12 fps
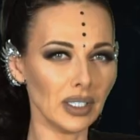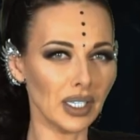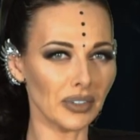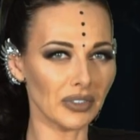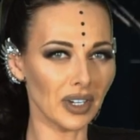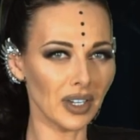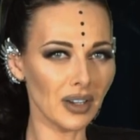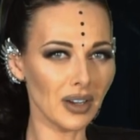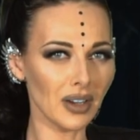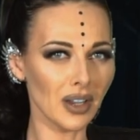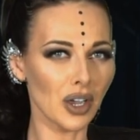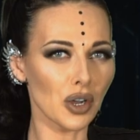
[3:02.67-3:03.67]
evening,
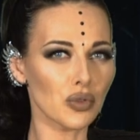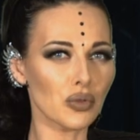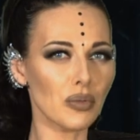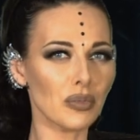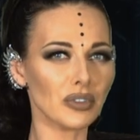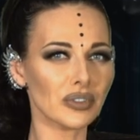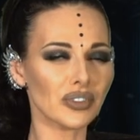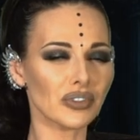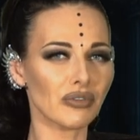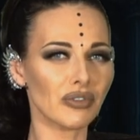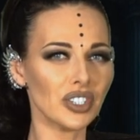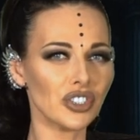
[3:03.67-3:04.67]
rumors
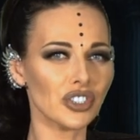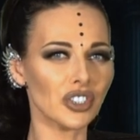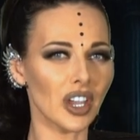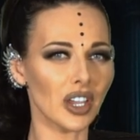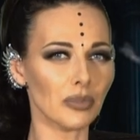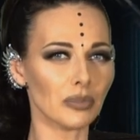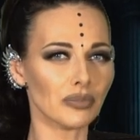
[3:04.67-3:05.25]
reached him,